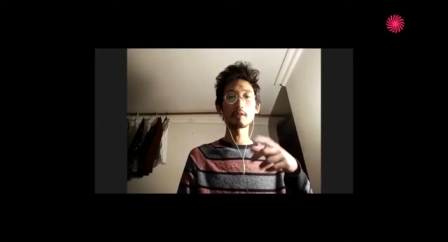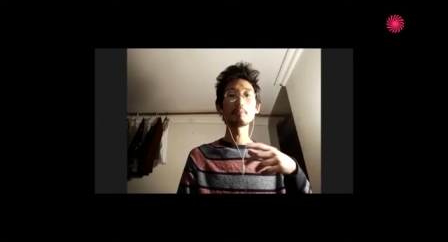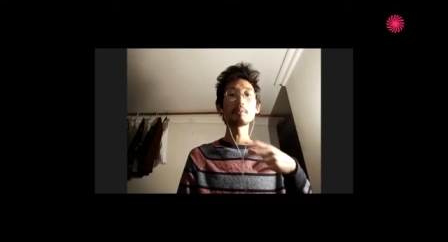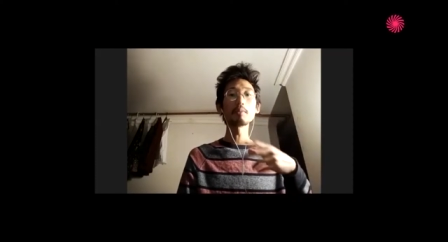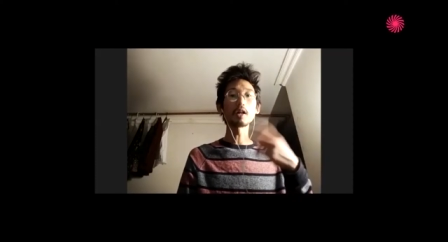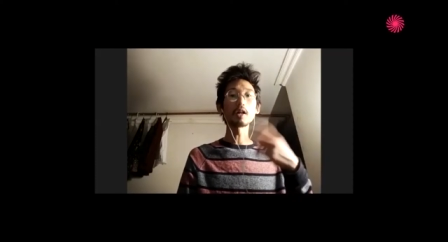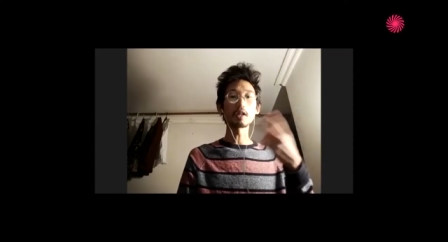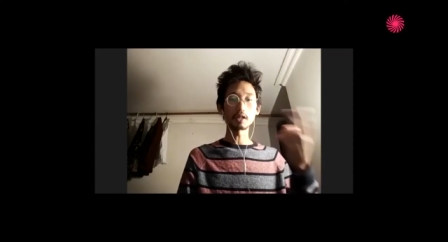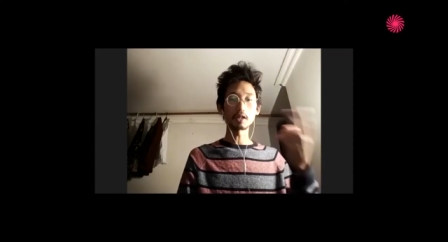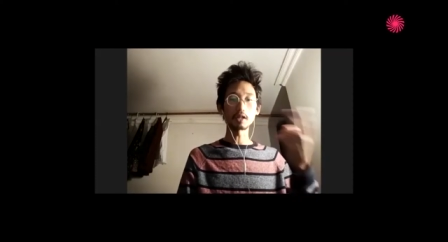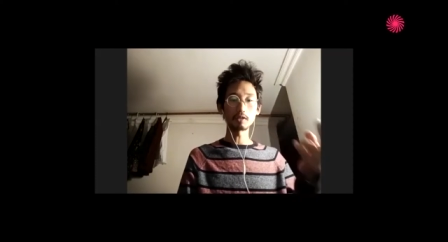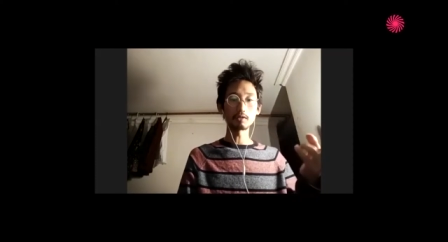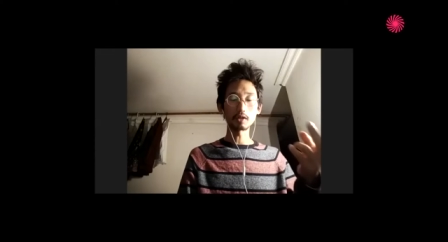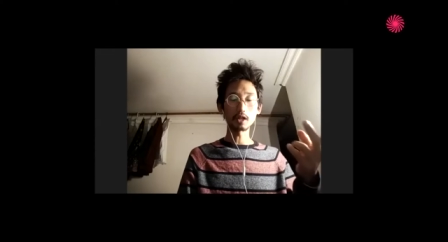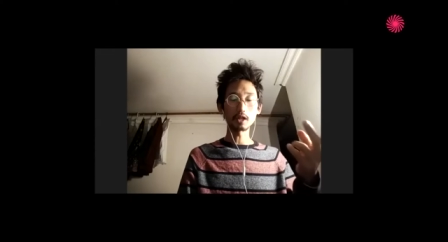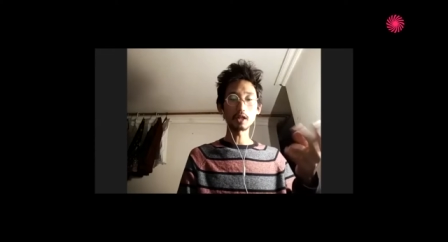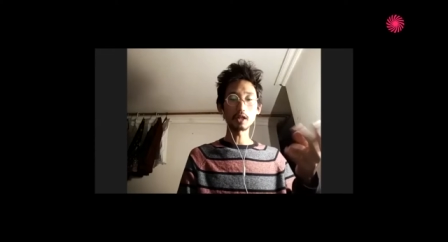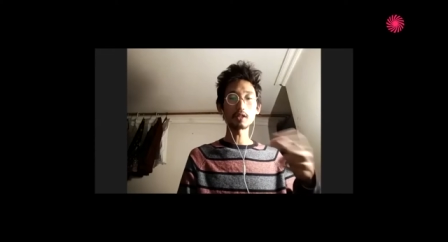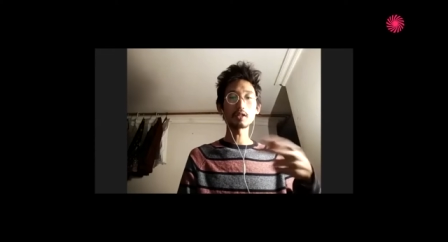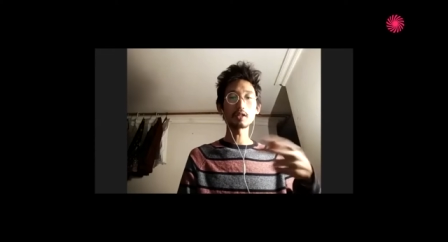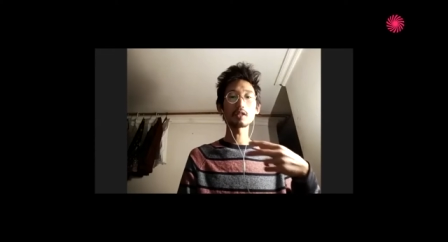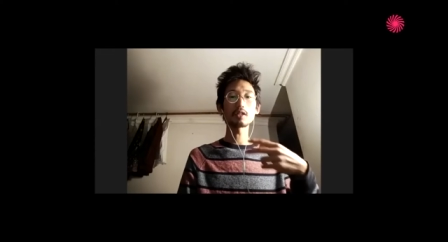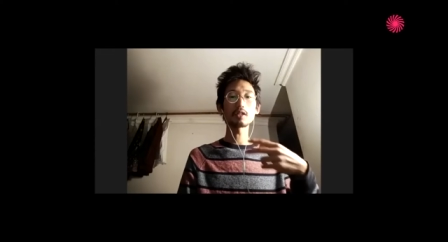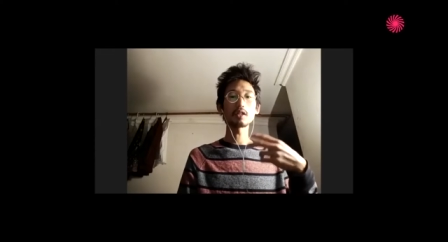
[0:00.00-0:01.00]
But in
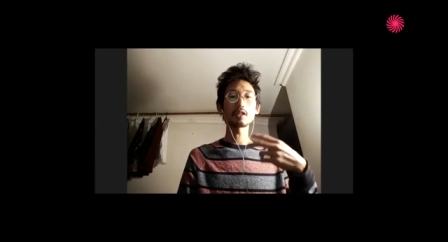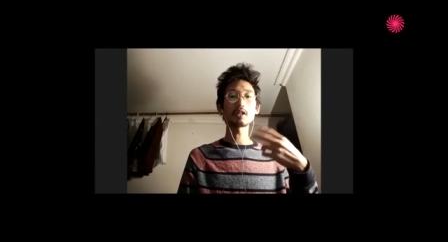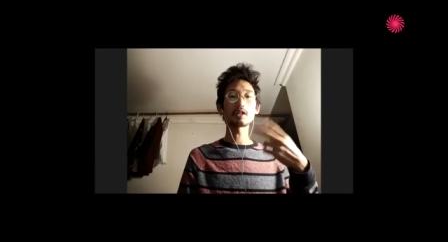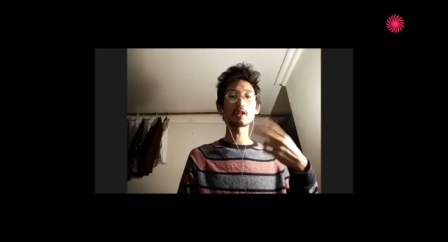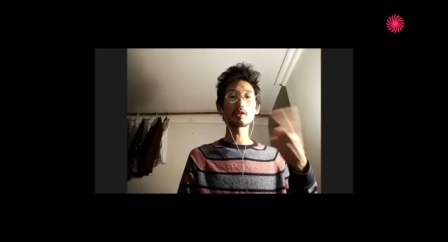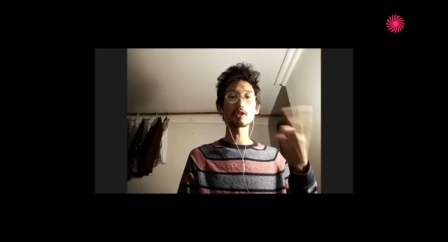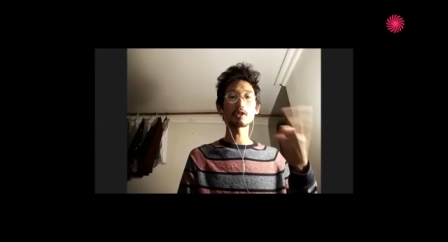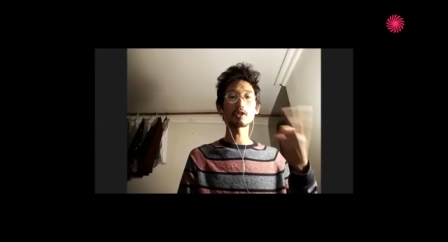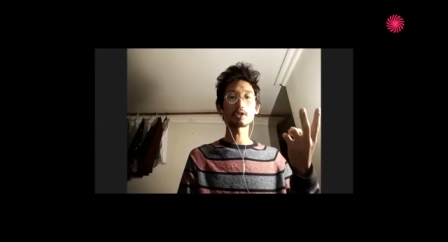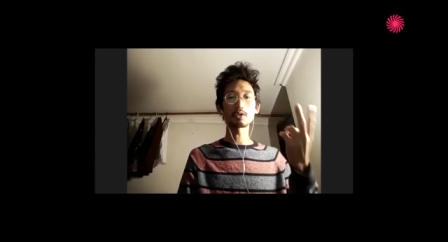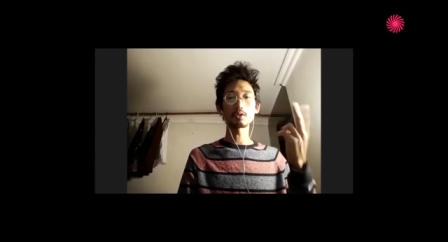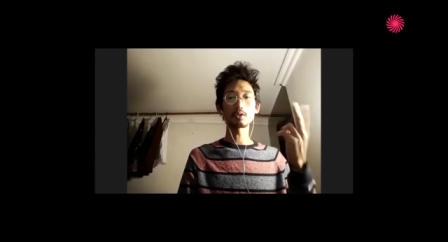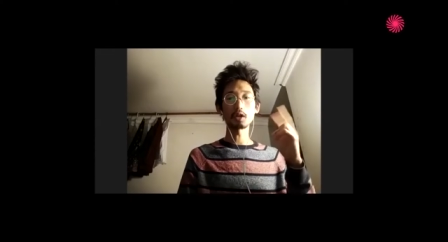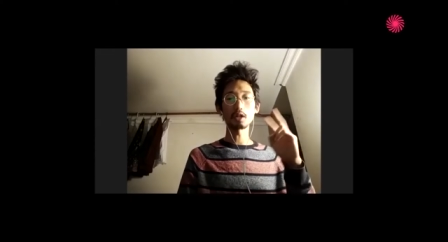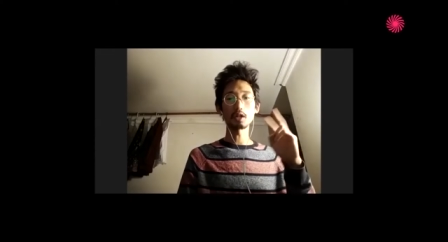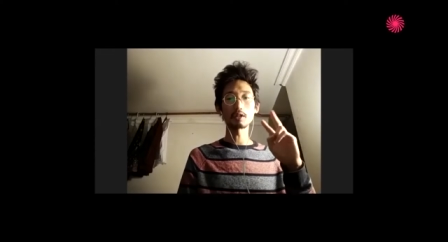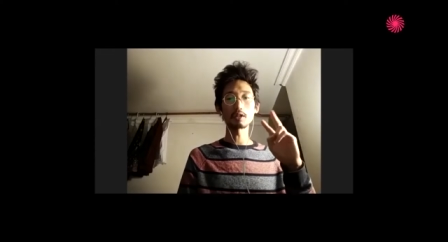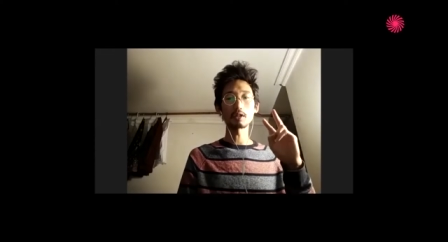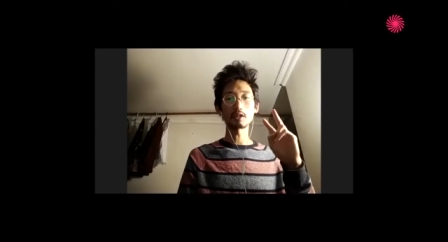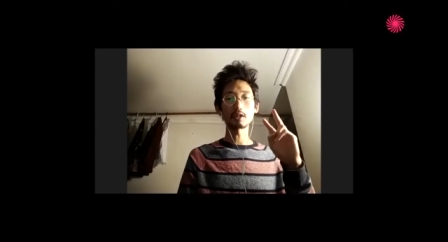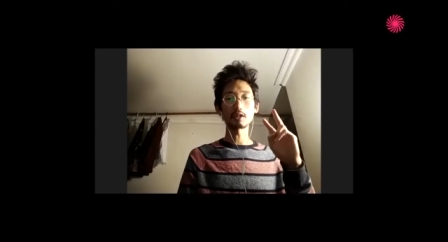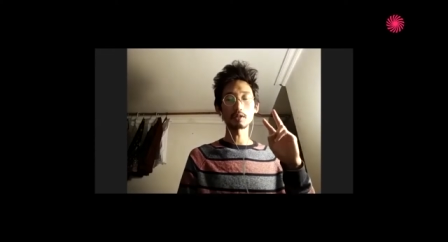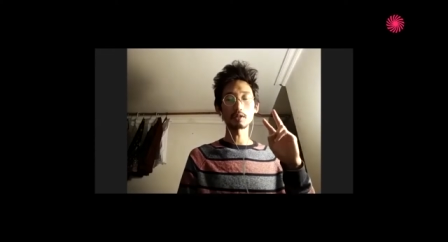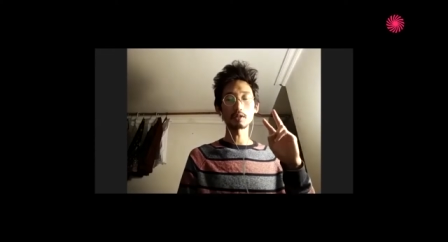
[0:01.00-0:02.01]
reality, there were two other